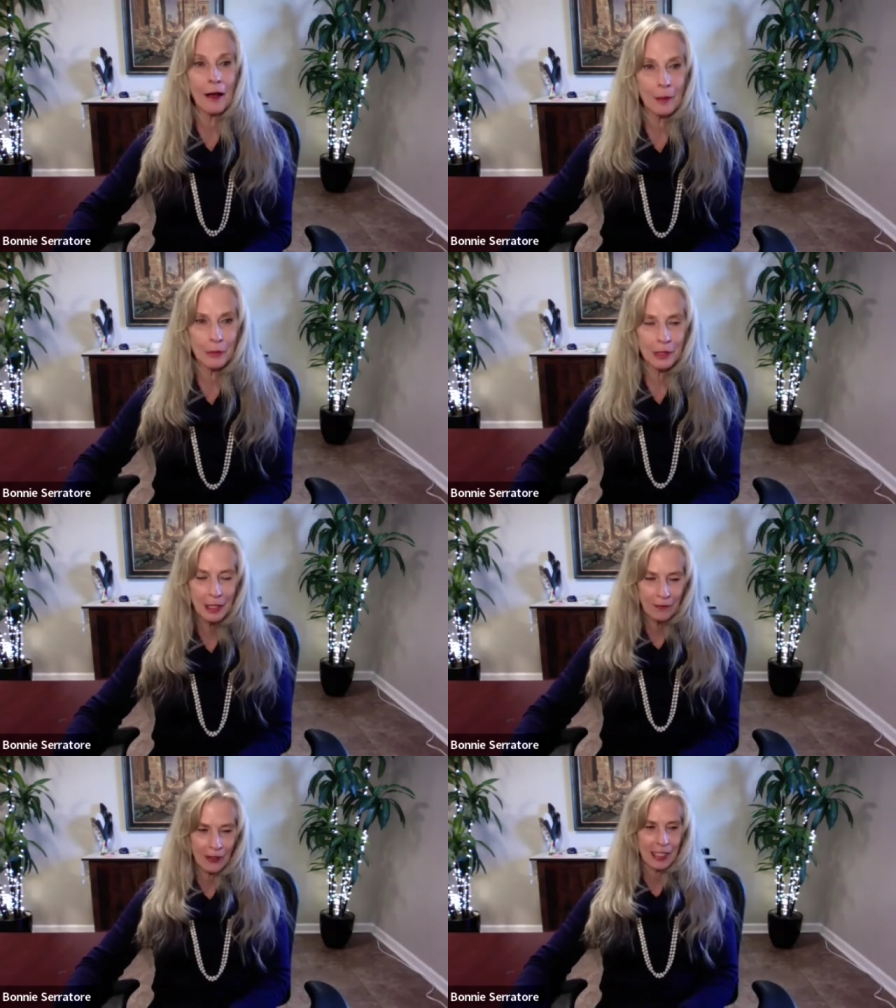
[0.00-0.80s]
times.
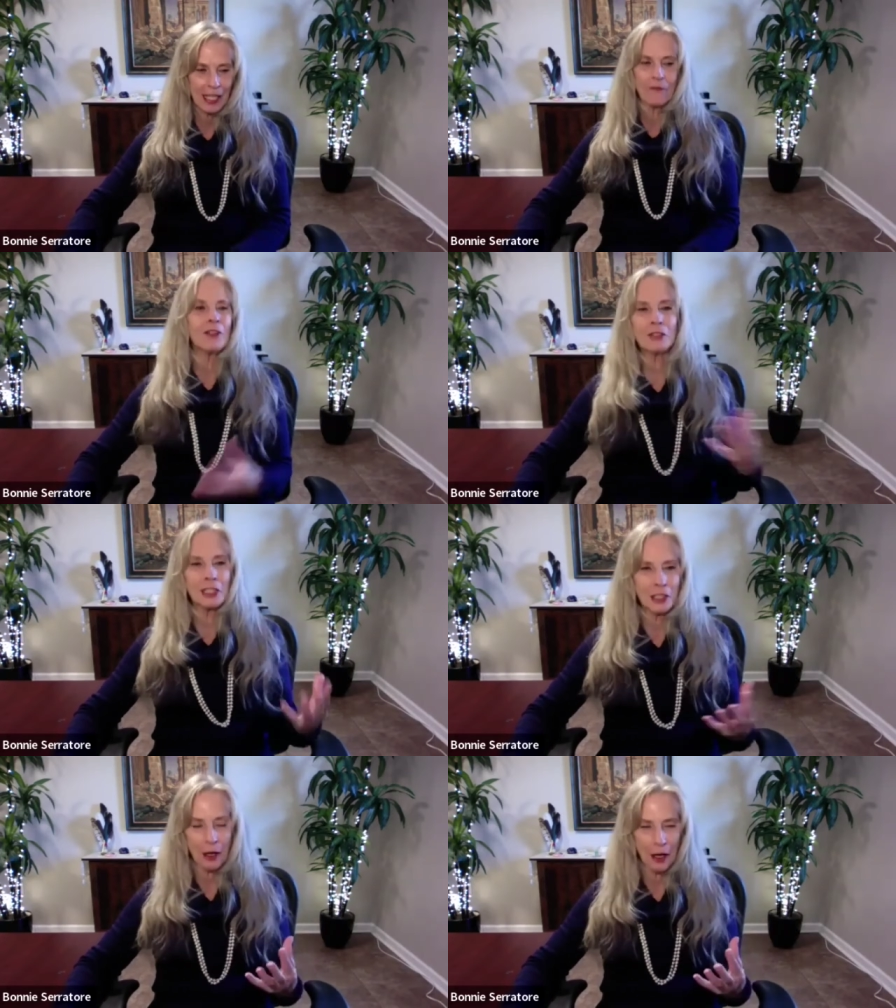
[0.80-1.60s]
If I say it
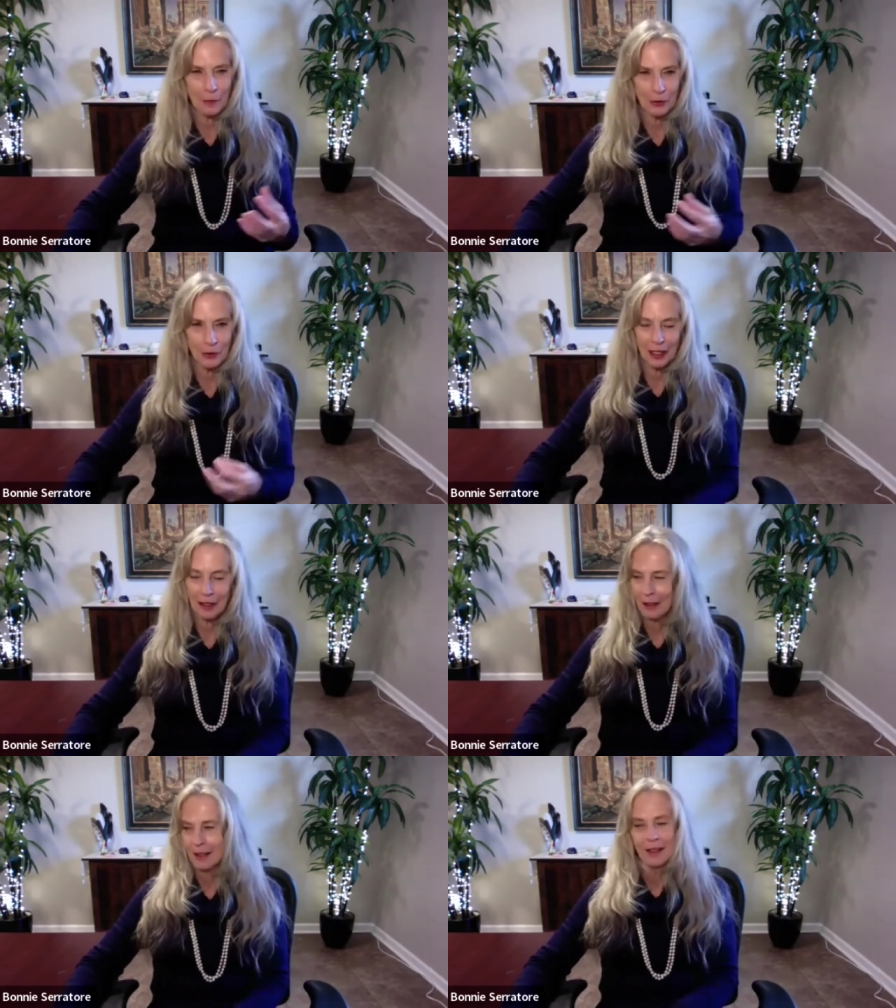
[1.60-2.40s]
50 times,
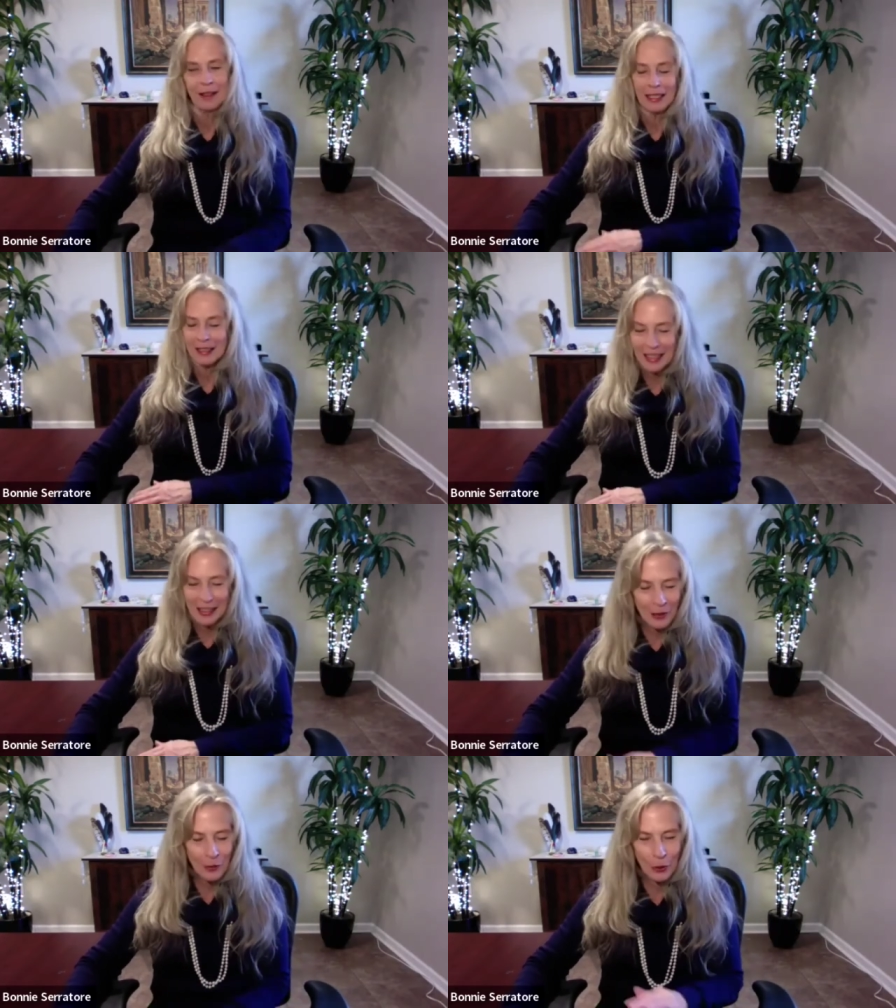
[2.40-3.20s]
okay, It
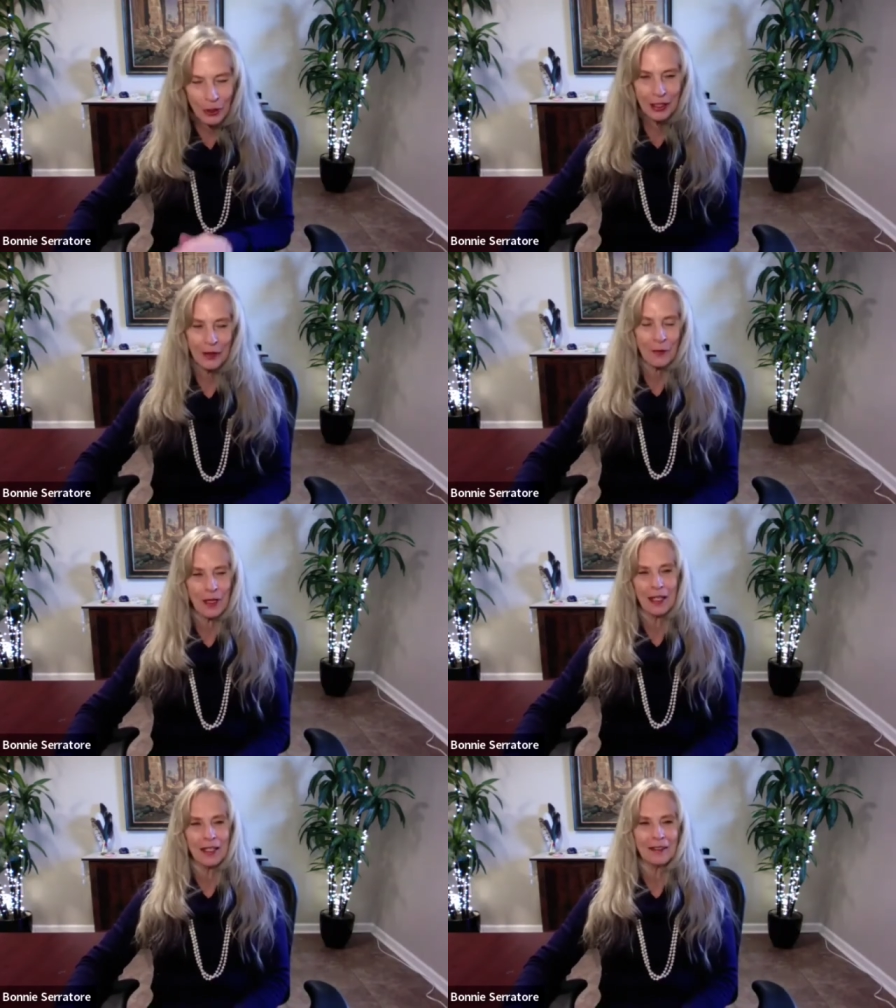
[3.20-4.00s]
doesn't work that
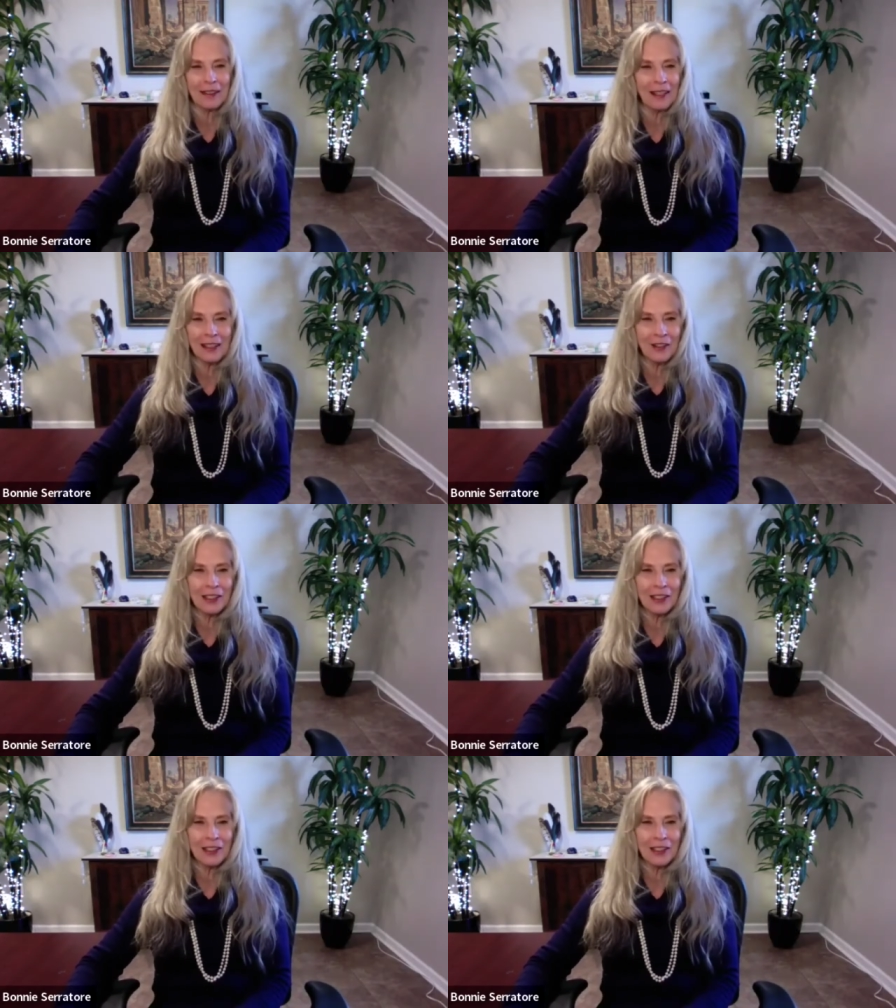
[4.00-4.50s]
way, okay?